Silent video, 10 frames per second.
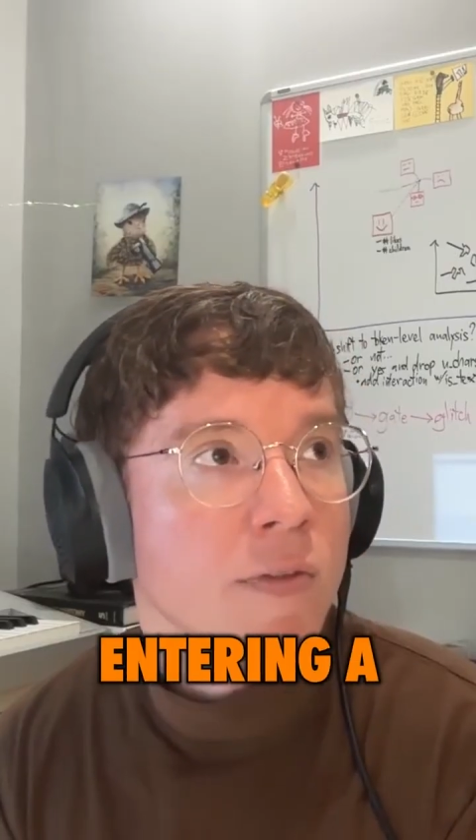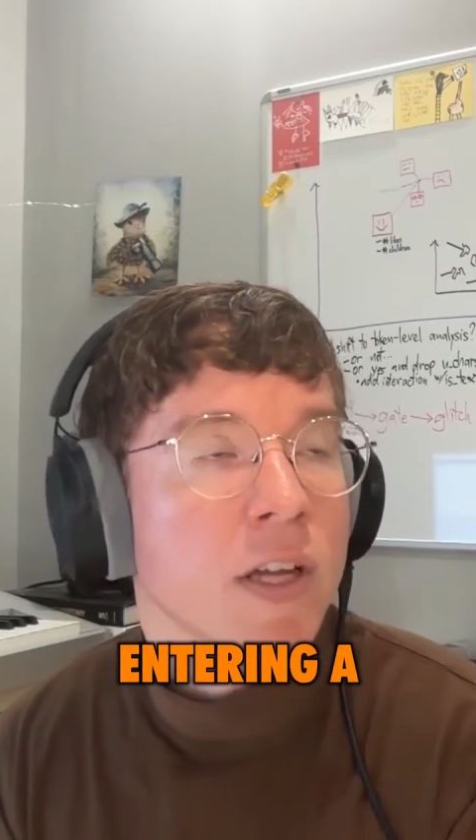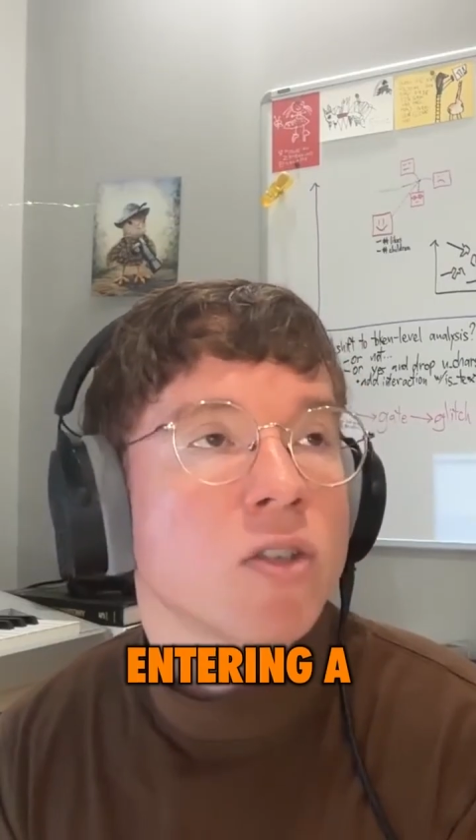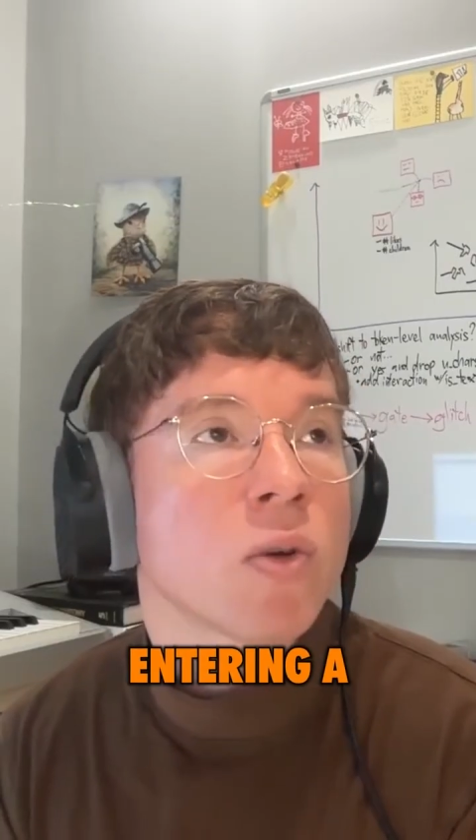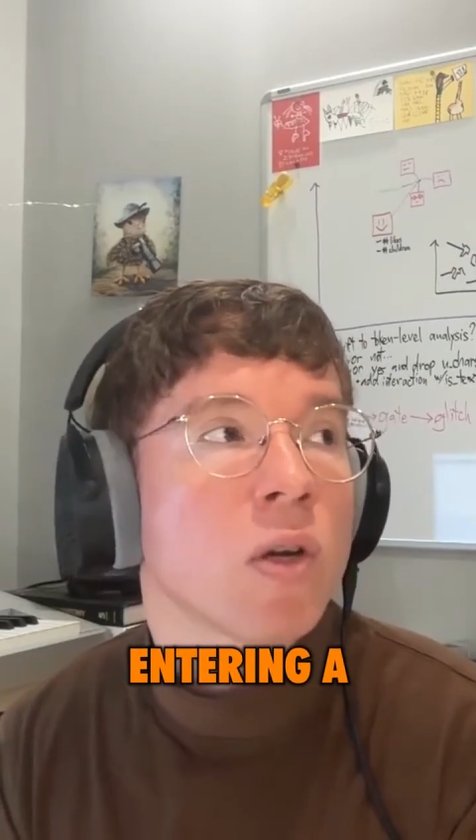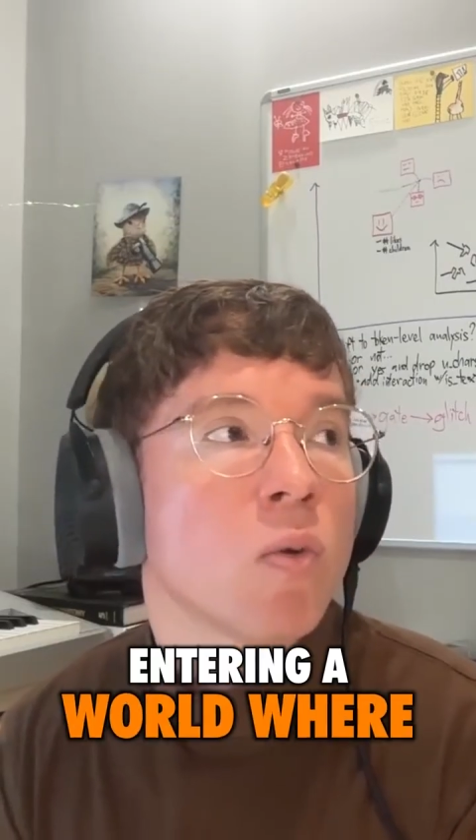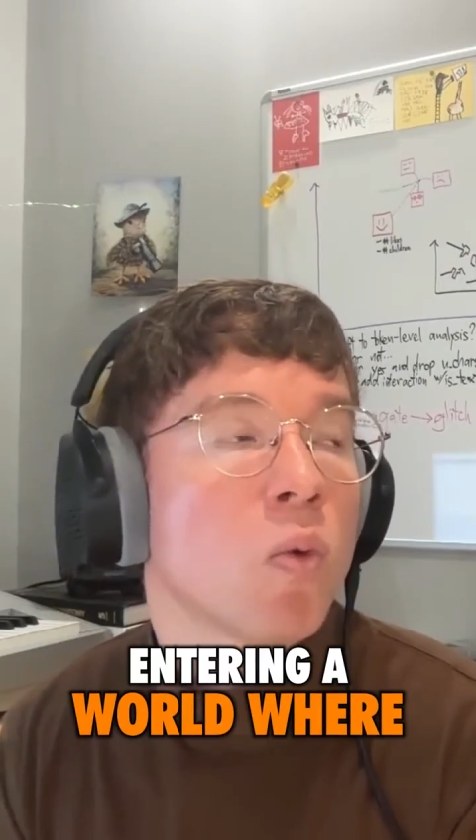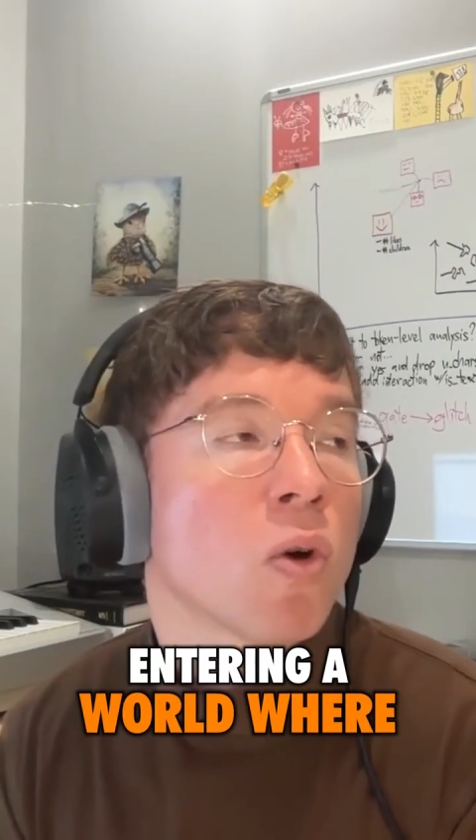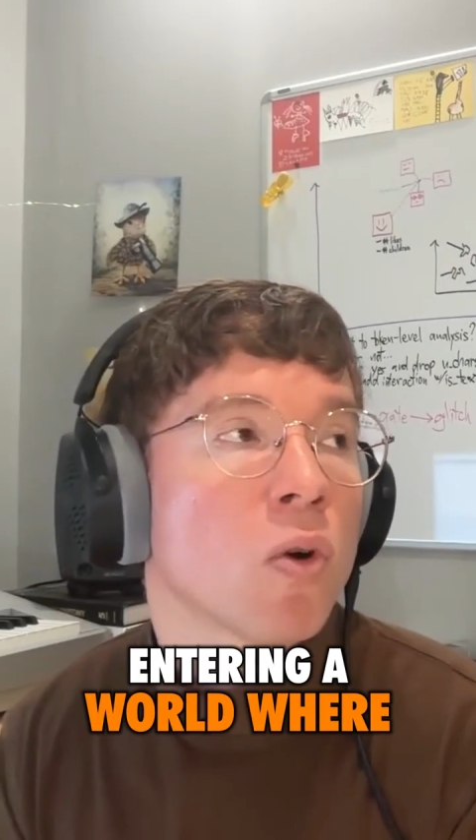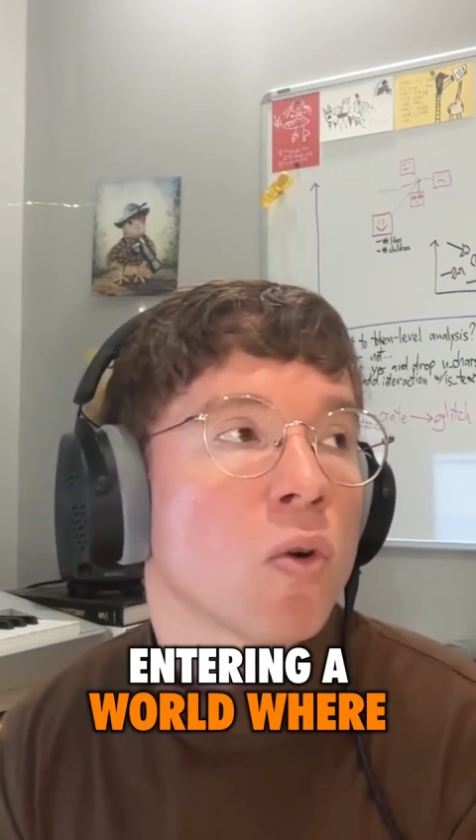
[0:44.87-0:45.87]
entering a
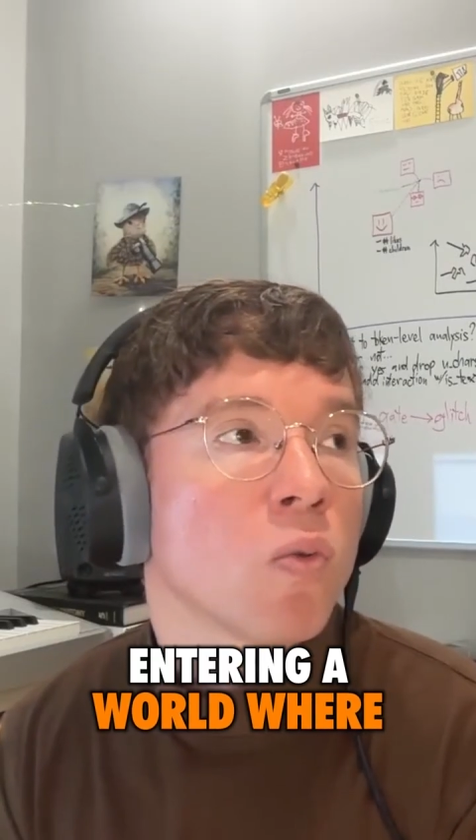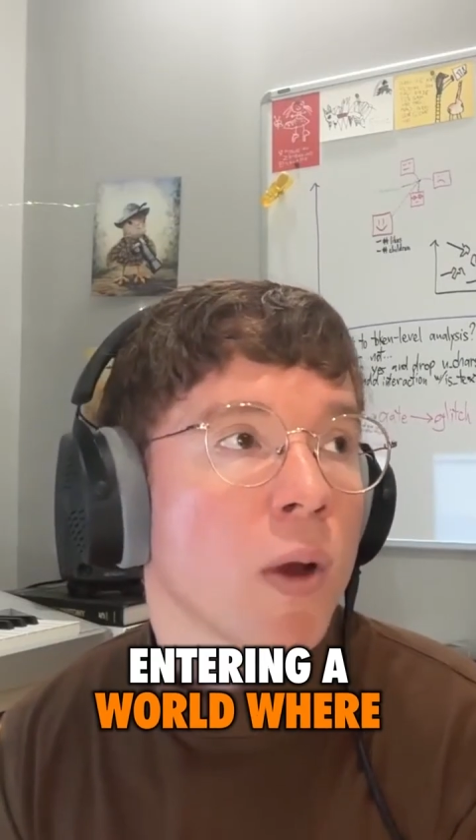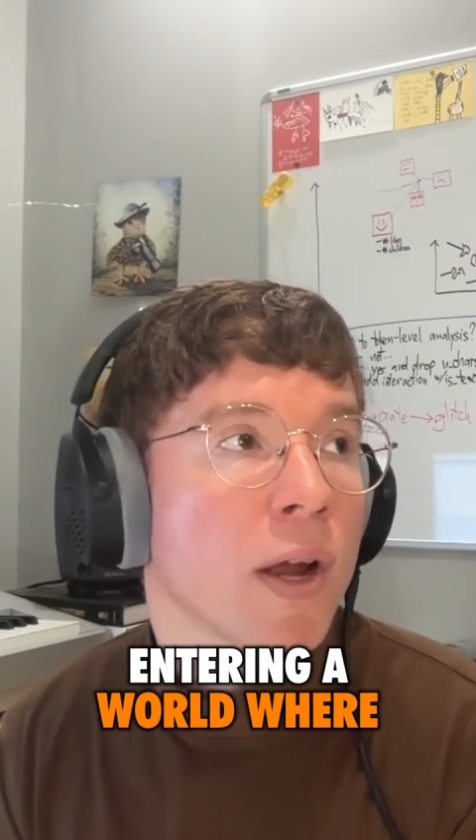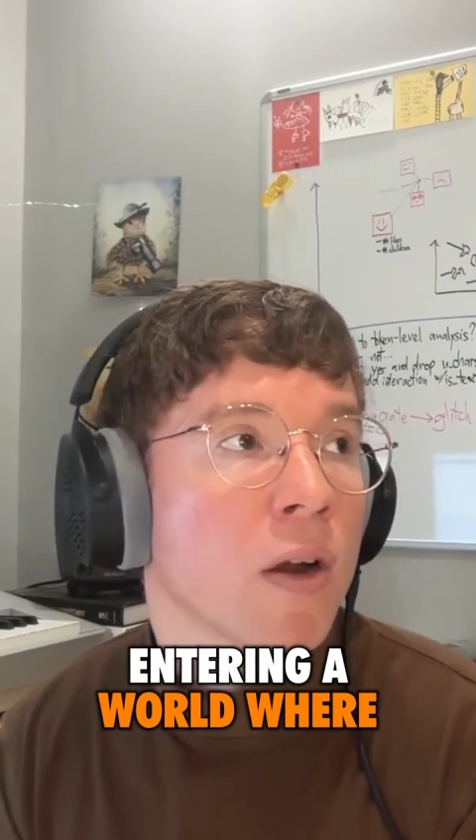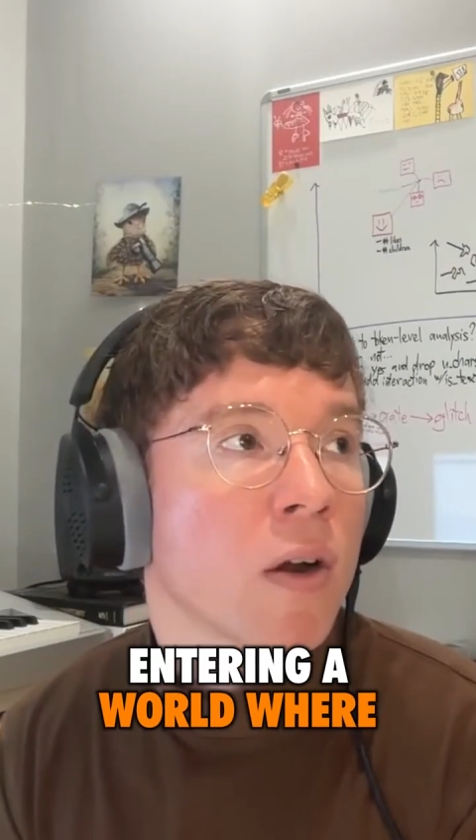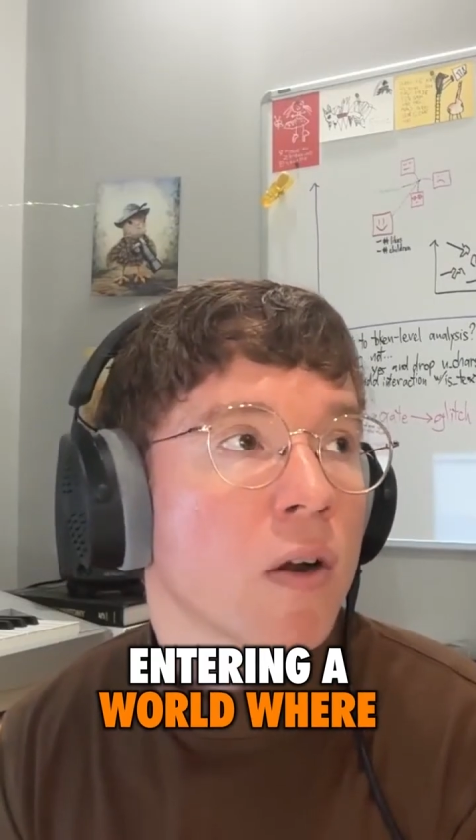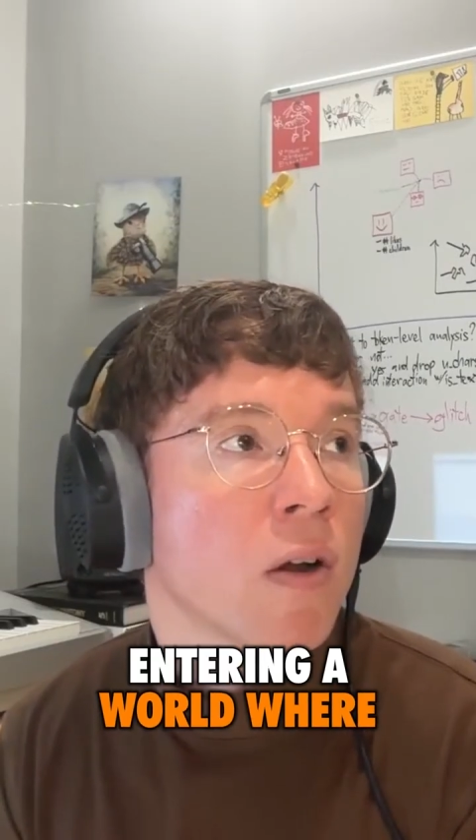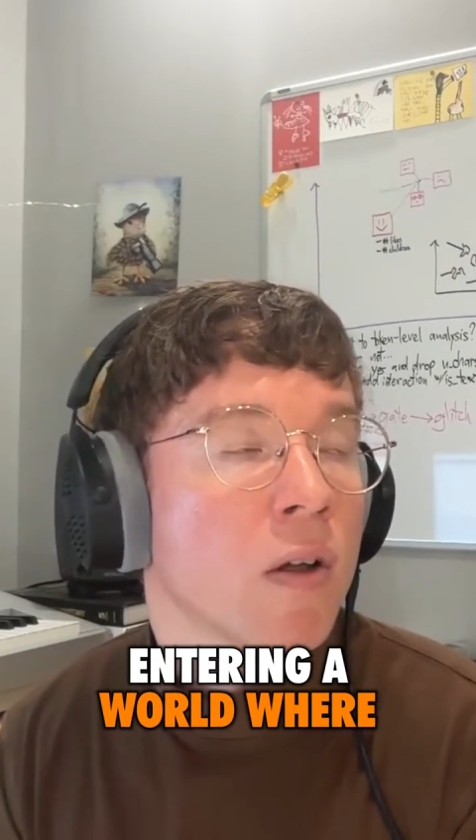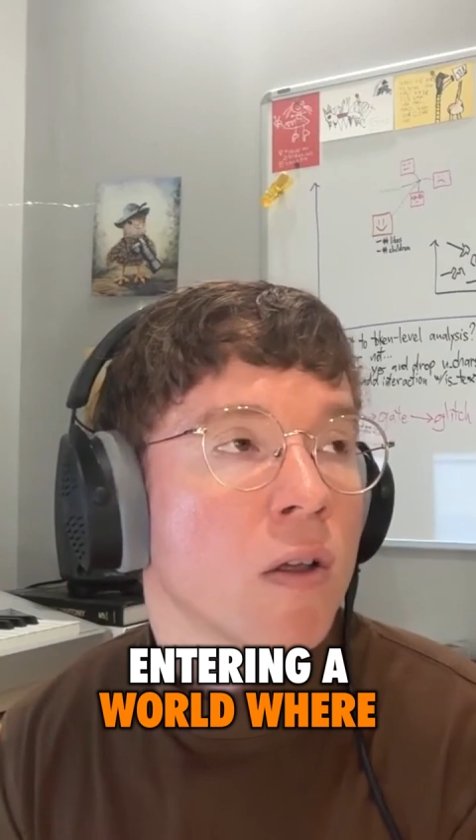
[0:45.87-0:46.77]
world where